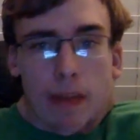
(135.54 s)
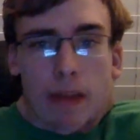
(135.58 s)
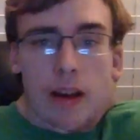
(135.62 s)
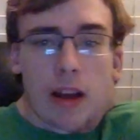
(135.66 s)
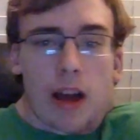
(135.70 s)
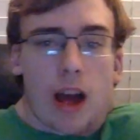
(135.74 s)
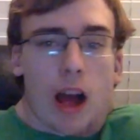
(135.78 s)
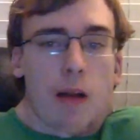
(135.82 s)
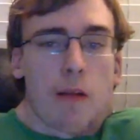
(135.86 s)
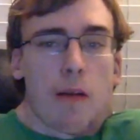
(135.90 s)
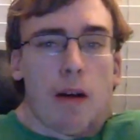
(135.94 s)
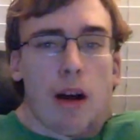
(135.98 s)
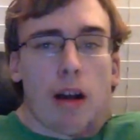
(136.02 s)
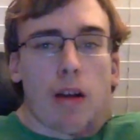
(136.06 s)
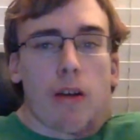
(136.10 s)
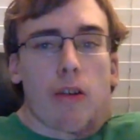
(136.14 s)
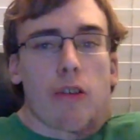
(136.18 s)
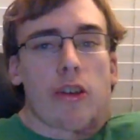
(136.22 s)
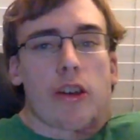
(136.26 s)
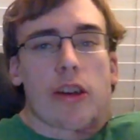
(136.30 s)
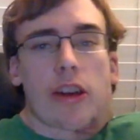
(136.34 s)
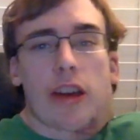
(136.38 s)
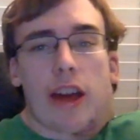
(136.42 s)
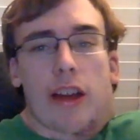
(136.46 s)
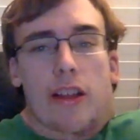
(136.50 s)
I'm not going to
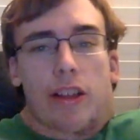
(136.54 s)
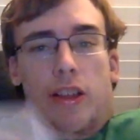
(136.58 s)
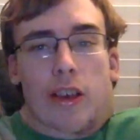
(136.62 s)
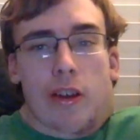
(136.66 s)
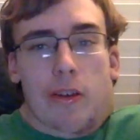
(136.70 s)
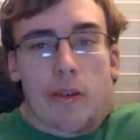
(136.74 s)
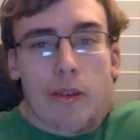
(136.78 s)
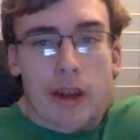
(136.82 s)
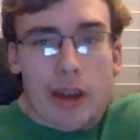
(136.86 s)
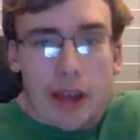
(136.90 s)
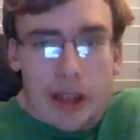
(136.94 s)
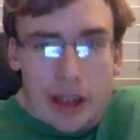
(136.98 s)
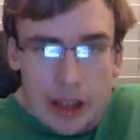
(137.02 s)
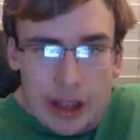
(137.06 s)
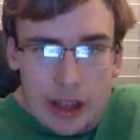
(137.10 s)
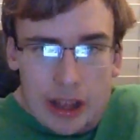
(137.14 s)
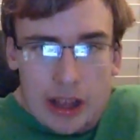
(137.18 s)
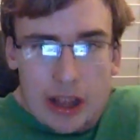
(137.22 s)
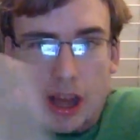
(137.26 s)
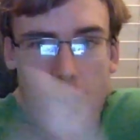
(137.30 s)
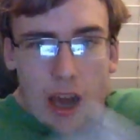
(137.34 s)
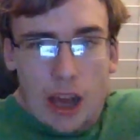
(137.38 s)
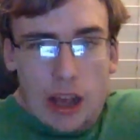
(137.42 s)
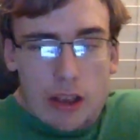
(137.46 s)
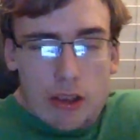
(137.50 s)
get to it.
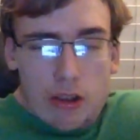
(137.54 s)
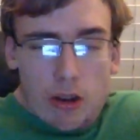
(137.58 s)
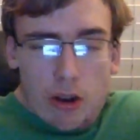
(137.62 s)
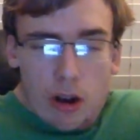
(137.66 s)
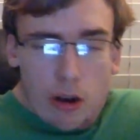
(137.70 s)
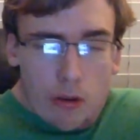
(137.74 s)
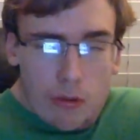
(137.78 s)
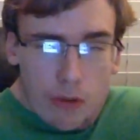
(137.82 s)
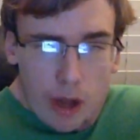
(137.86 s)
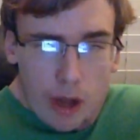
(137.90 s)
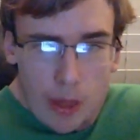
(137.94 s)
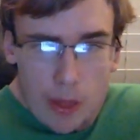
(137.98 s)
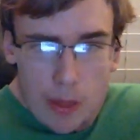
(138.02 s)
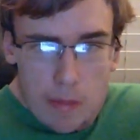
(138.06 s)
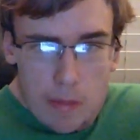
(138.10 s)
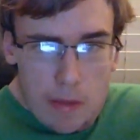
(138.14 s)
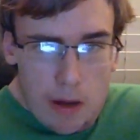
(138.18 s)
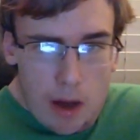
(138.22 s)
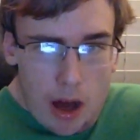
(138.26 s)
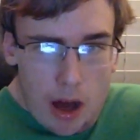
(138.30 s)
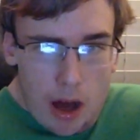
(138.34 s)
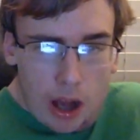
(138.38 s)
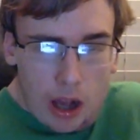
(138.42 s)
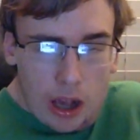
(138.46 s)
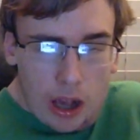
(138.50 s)
I started reading the
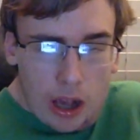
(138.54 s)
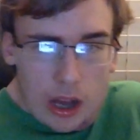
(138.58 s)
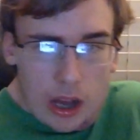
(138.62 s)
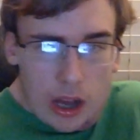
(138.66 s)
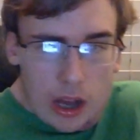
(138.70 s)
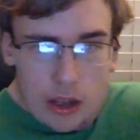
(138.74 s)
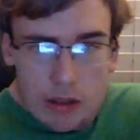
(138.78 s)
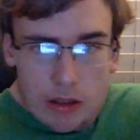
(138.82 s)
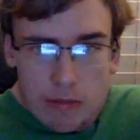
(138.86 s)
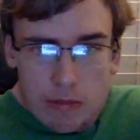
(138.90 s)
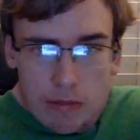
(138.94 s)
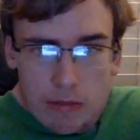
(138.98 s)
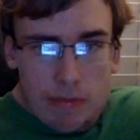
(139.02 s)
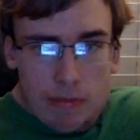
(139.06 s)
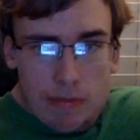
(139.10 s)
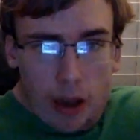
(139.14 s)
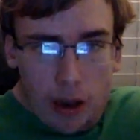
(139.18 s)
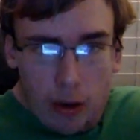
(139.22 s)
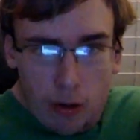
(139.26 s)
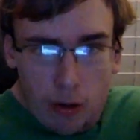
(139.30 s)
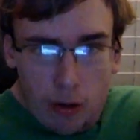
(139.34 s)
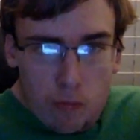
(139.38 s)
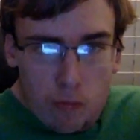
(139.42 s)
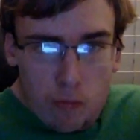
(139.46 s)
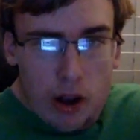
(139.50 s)
manga. It's
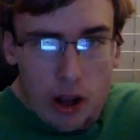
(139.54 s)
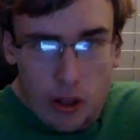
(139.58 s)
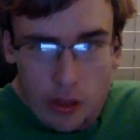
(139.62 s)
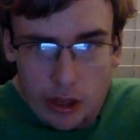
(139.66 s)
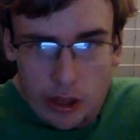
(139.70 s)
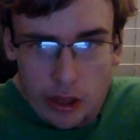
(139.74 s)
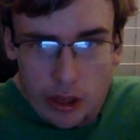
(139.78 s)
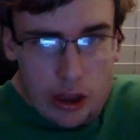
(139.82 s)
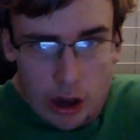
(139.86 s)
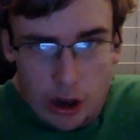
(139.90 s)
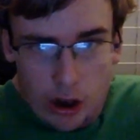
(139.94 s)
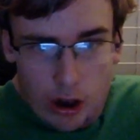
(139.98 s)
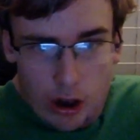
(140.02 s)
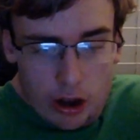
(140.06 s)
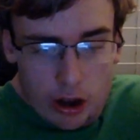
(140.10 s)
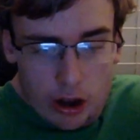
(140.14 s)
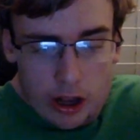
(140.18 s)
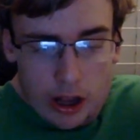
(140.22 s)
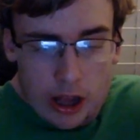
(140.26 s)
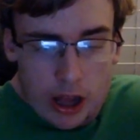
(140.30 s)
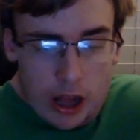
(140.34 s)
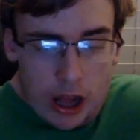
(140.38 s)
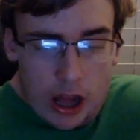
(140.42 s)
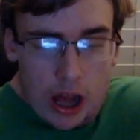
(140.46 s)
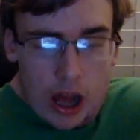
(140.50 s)
really good.
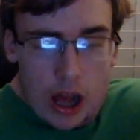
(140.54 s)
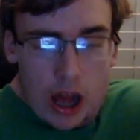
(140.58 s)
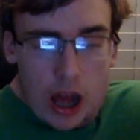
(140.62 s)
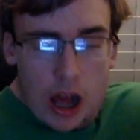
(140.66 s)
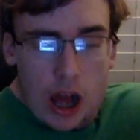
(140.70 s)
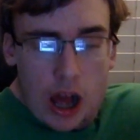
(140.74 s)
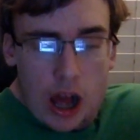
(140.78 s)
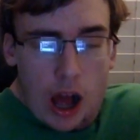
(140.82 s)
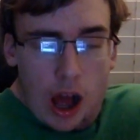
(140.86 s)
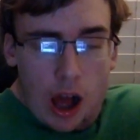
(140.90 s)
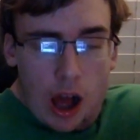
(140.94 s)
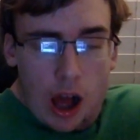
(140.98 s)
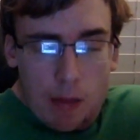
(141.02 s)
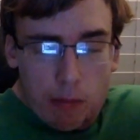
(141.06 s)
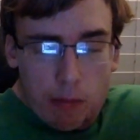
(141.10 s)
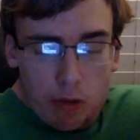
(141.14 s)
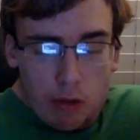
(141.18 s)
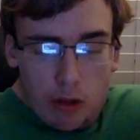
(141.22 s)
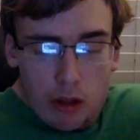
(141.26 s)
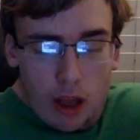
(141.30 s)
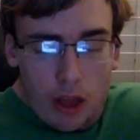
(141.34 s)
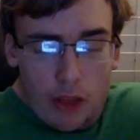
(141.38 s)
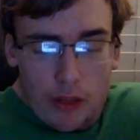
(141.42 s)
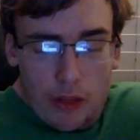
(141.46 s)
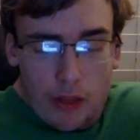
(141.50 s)
I'm
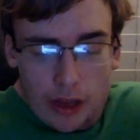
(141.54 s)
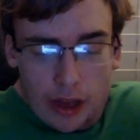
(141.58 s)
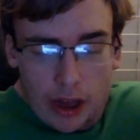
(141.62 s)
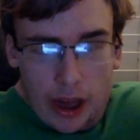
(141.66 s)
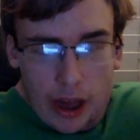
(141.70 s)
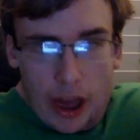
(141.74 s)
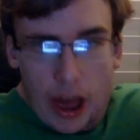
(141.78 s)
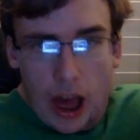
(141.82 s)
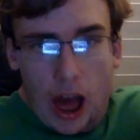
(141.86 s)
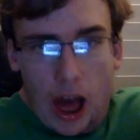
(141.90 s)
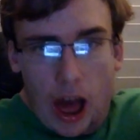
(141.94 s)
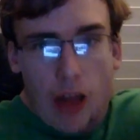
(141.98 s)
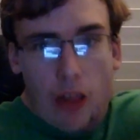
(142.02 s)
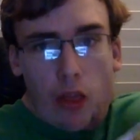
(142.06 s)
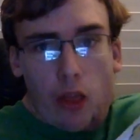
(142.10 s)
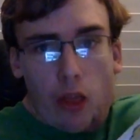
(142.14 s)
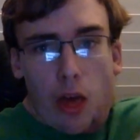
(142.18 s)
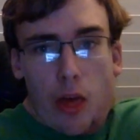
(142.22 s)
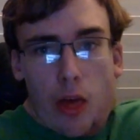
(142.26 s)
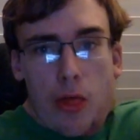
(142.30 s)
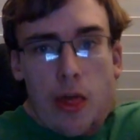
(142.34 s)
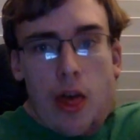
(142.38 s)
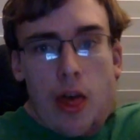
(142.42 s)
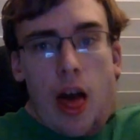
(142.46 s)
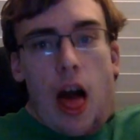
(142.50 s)
loving it. I
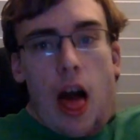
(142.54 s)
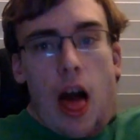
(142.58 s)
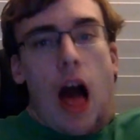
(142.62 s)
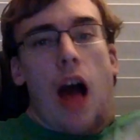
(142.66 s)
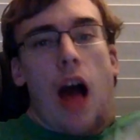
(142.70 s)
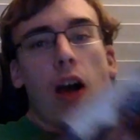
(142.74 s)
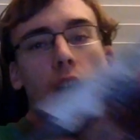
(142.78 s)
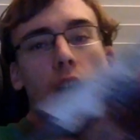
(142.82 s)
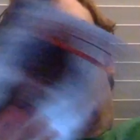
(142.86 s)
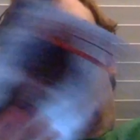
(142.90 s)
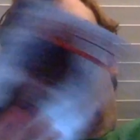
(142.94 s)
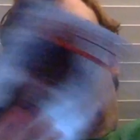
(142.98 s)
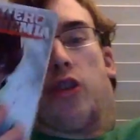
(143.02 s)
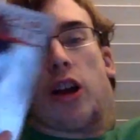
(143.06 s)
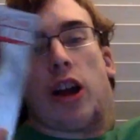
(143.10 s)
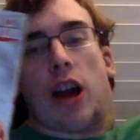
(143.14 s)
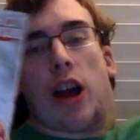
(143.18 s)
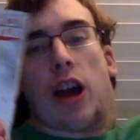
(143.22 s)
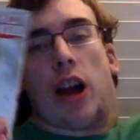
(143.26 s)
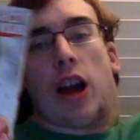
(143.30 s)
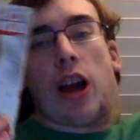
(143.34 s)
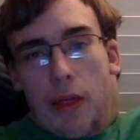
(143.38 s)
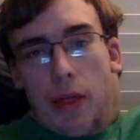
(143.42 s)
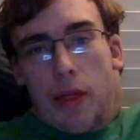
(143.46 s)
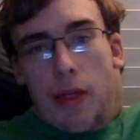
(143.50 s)
love the
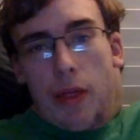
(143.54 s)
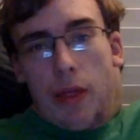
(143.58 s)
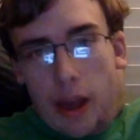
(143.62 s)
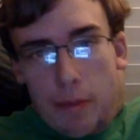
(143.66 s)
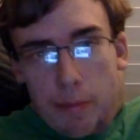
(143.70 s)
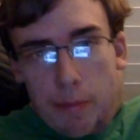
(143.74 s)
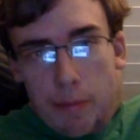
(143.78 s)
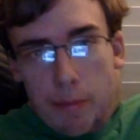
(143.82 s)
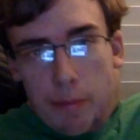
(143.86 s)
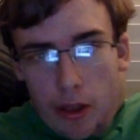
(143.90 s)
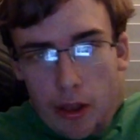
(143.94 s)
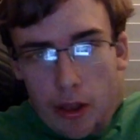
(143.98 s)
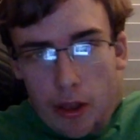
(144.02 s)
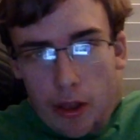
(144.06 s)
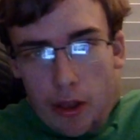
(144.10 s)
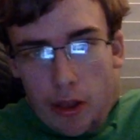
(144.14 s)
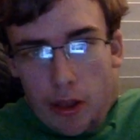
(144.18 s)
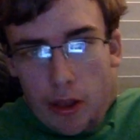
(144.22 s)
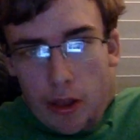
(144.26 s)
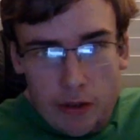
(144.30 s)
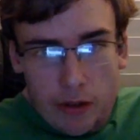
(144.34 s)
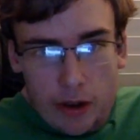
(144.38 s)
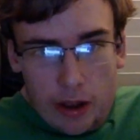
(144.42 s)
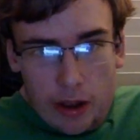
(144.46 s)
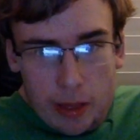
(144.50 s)
concept of this
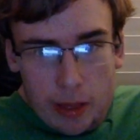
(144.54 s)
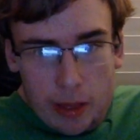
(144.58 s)
theory.